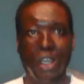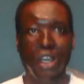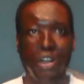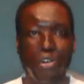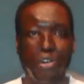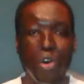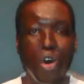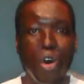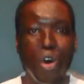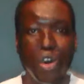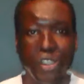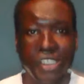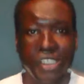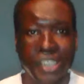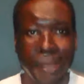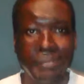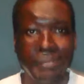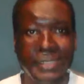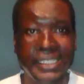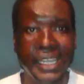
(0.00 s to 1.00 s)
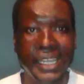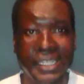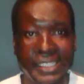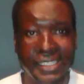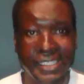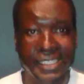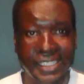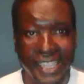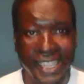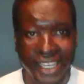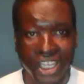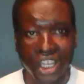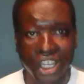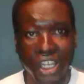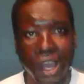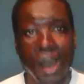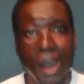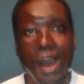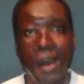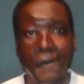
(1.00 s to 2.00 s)
Grow some
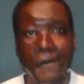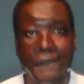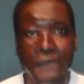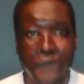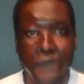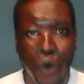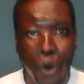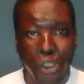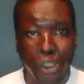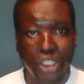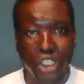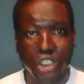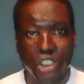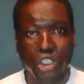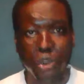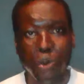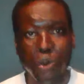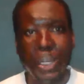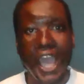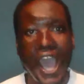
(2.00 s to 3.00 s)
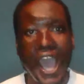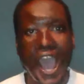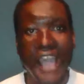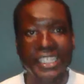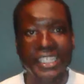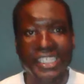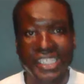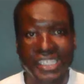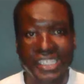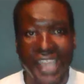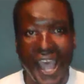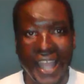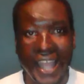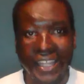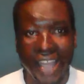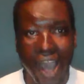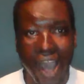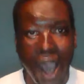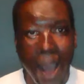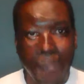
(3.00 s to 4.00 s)
testicular fortitude and stand
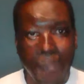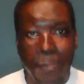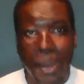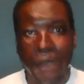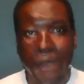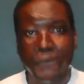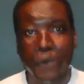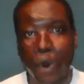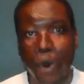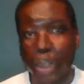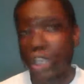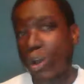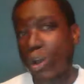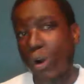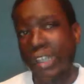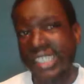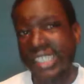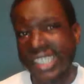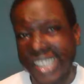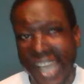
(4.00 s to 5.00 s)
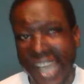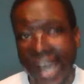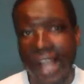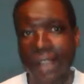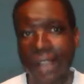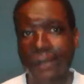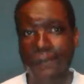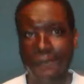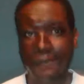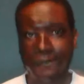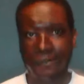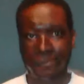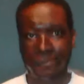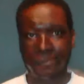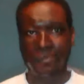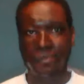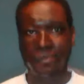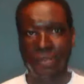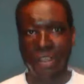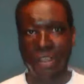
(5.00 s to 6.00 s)
up for yourself.
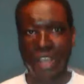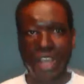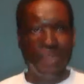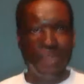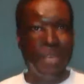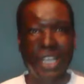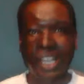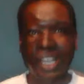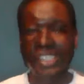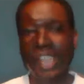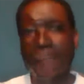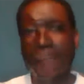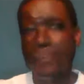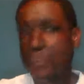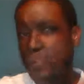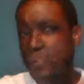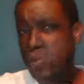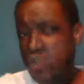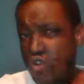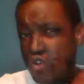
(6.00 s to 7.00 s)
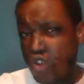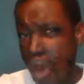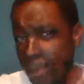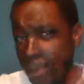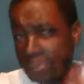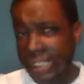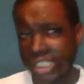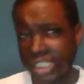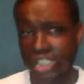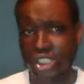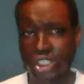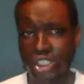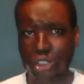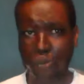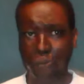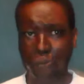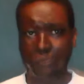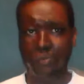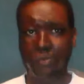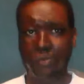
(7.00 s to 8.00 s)
Because I promise
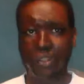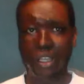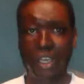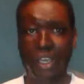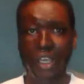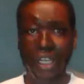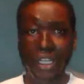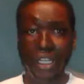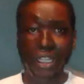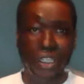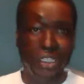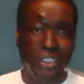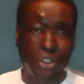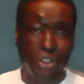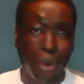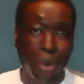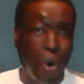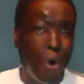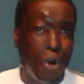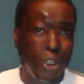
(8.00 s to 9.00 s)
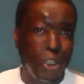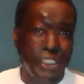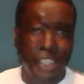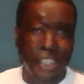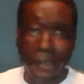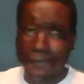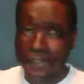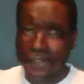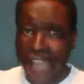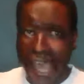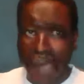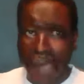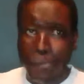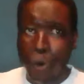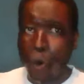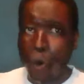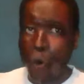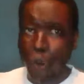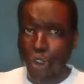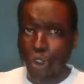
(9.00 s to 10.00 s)
you, those of them
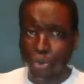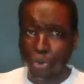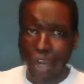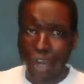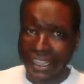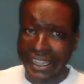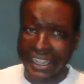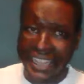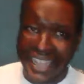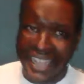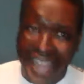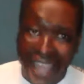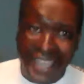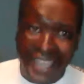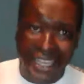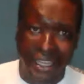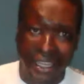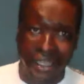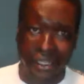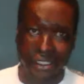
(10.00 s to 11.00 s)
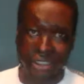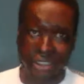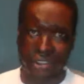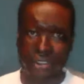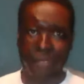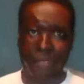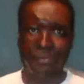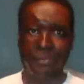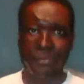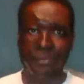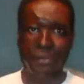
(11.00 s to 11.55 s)
who do not like us,